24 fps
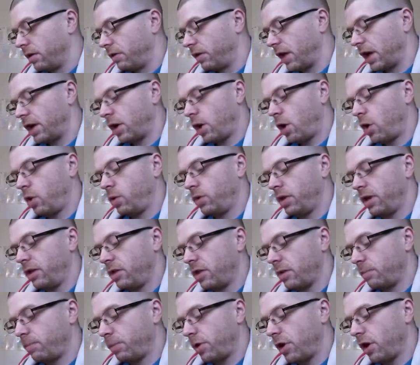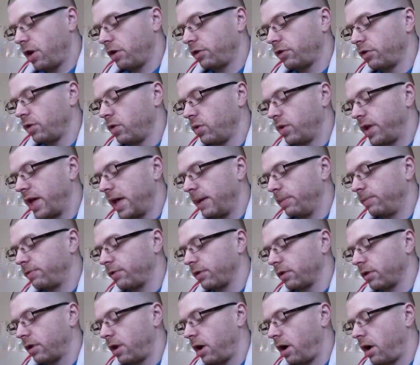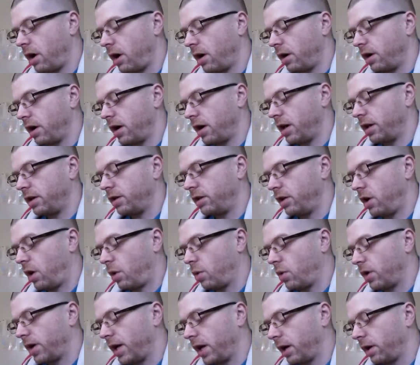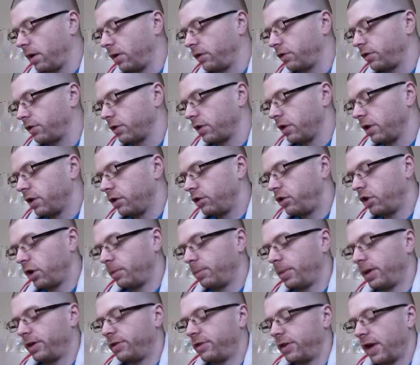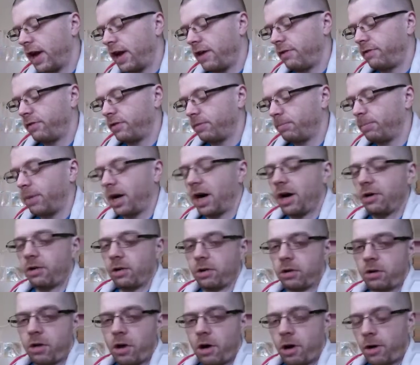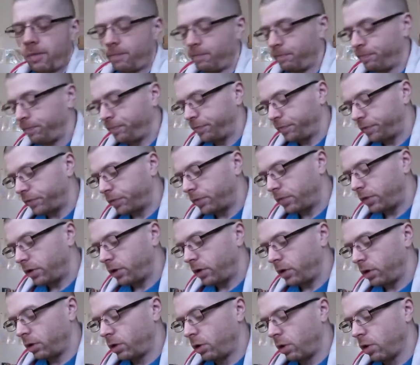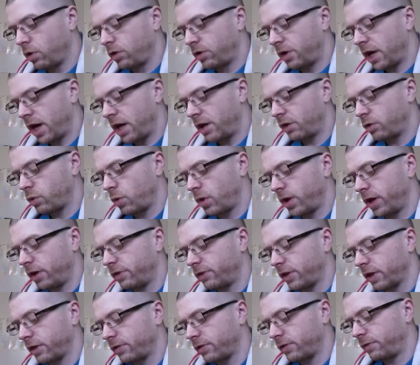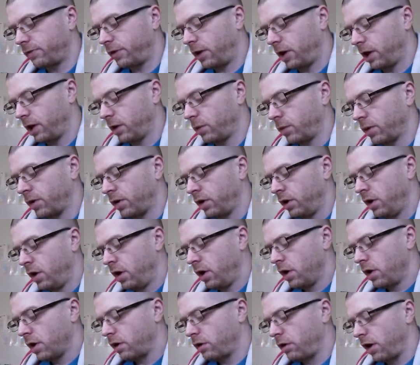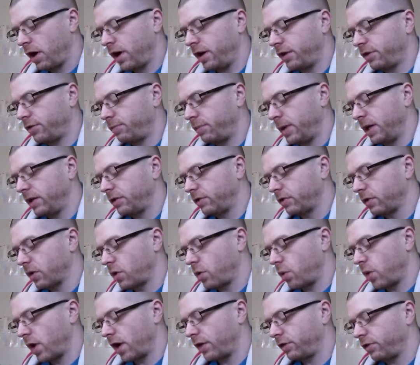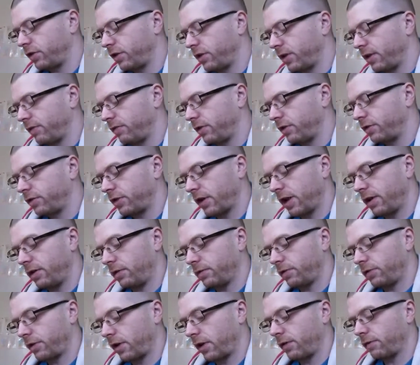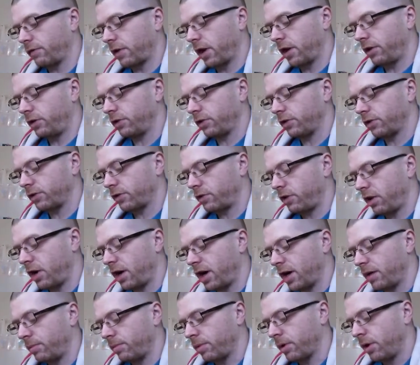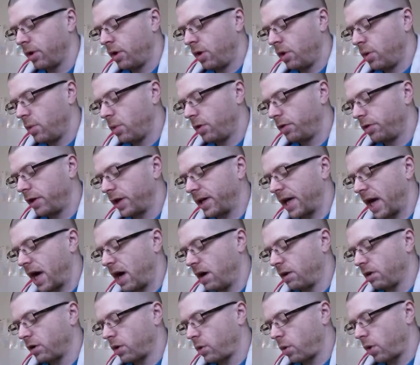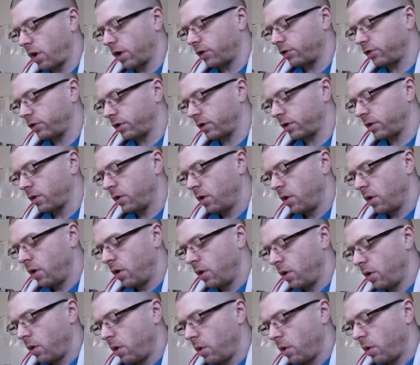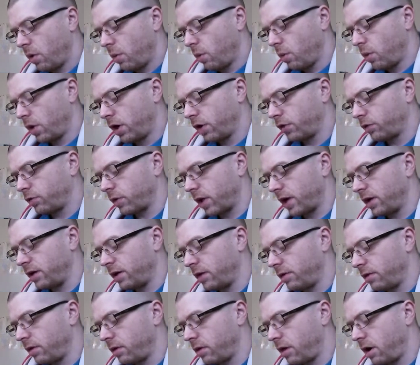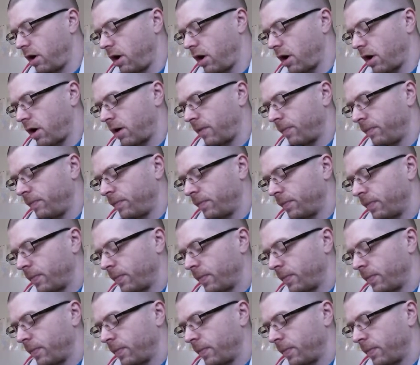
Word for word: that only the person who keeps the law and no one else shall be saved by the law. Luke 10 26 and following. Christ meets the question of the self righteous scribe with the counter question what is written in the law?